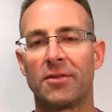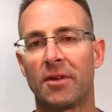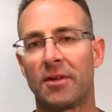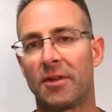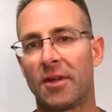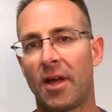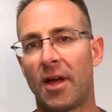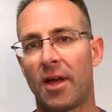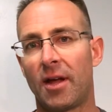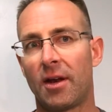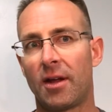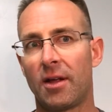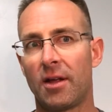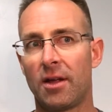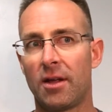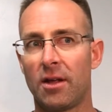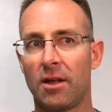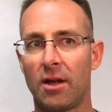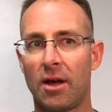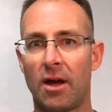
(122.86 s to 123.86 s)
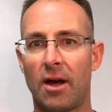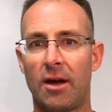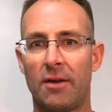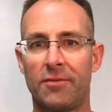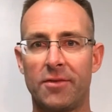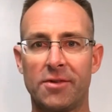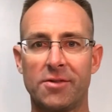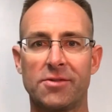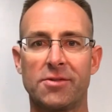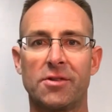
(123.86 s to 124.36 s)
said that,
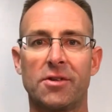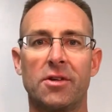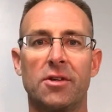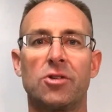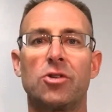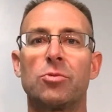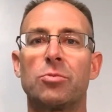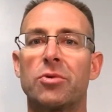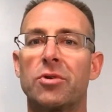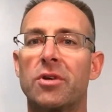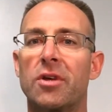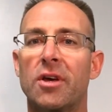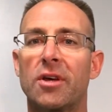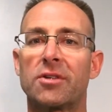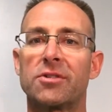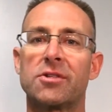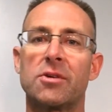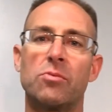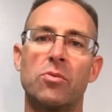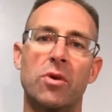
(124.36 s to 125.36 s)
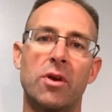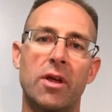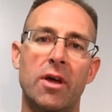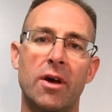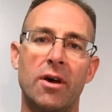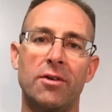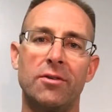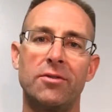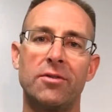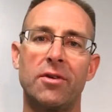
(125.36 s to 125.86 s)
obviously to protect someone
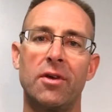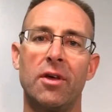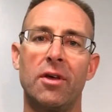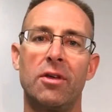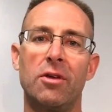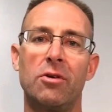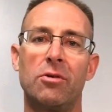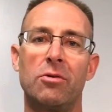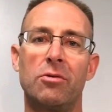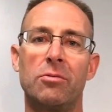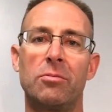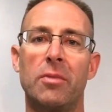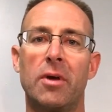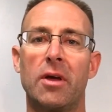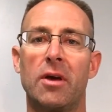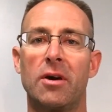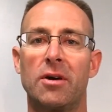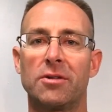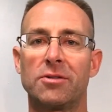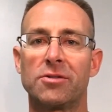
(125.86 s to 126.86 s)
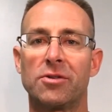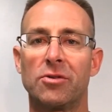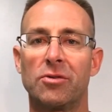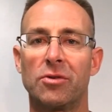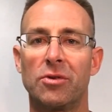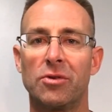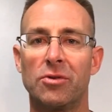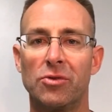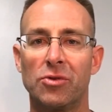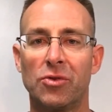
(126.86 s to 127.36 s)
else, you may also
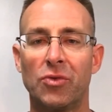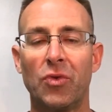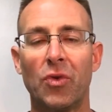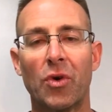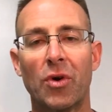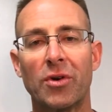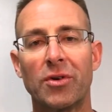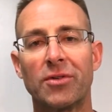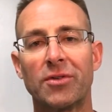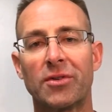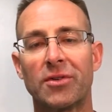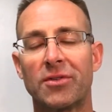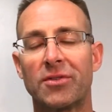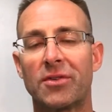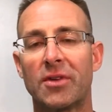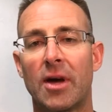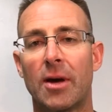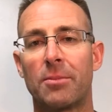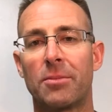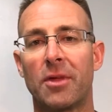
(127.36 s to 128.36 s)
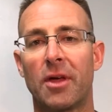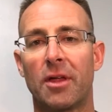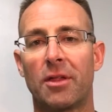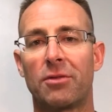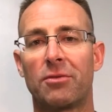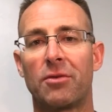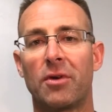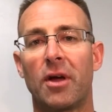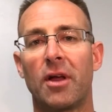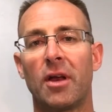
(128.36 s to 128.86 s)
use force to stop that
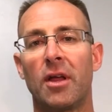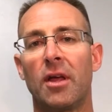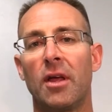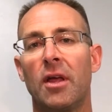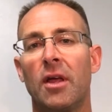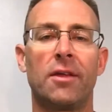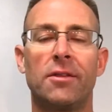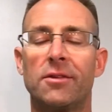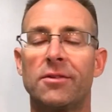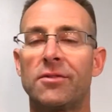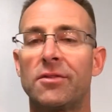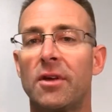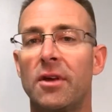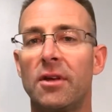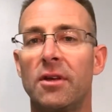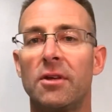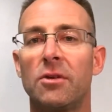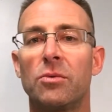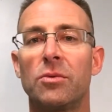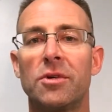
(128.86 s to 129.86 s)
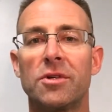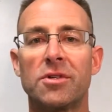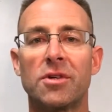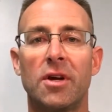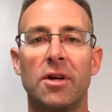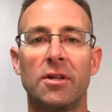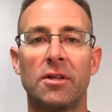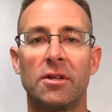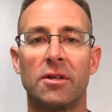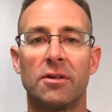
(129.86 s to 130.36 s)
threat. And the state in which
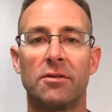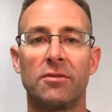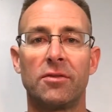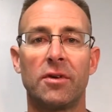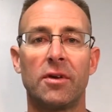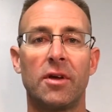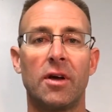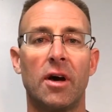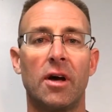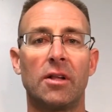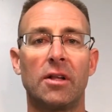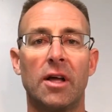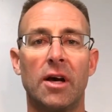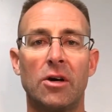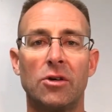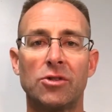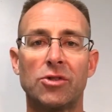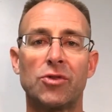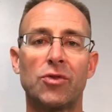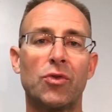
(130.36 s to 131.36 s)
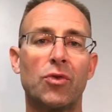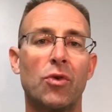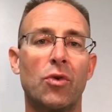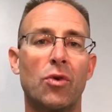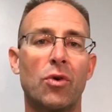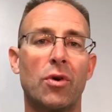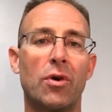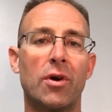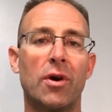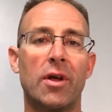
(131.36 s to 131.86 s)
I live allows
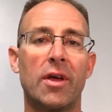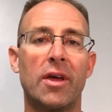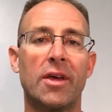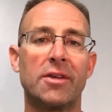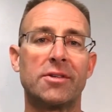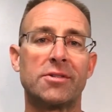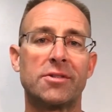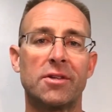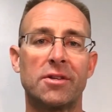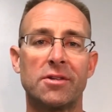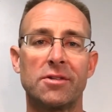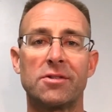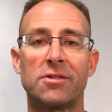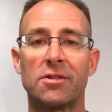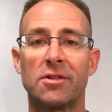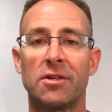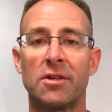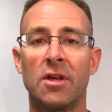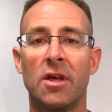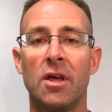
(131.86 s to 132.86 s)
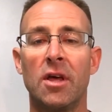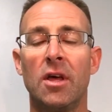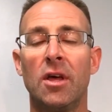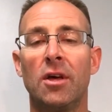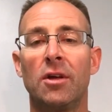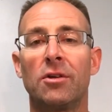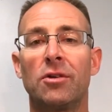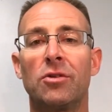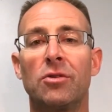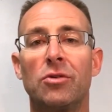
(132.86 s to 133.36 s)
for a citizen
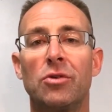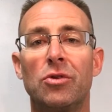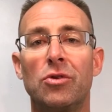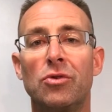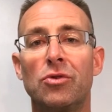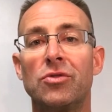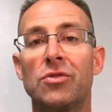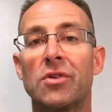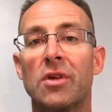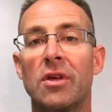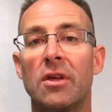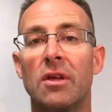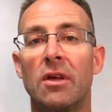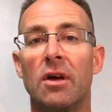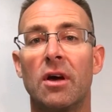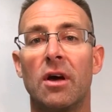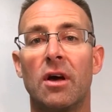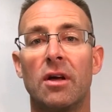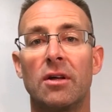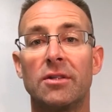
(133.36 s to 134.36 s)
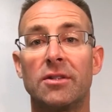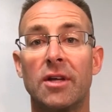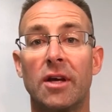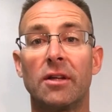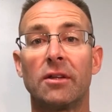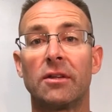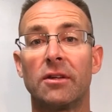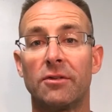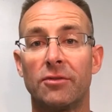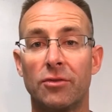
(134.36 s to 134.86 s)
to use
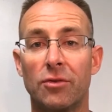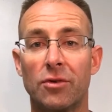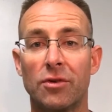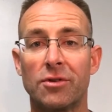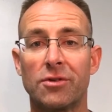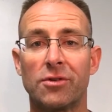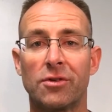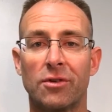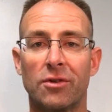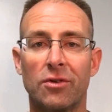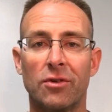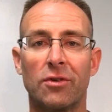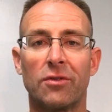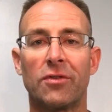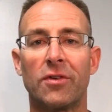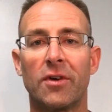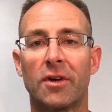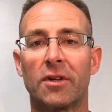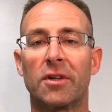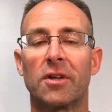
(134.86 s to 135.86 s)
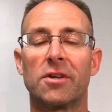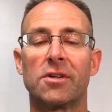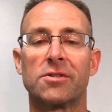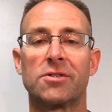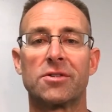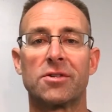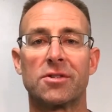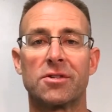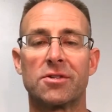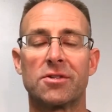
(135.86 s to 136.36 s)
deadly force to effect a
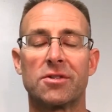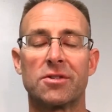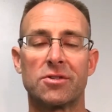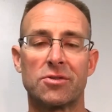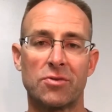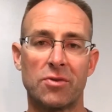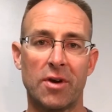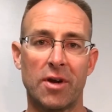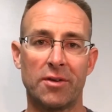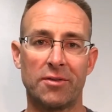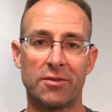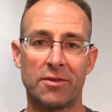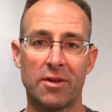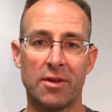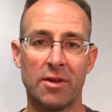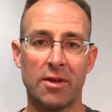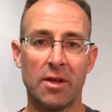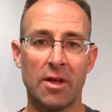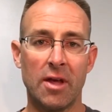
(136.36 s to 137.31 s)
citizen's arrest.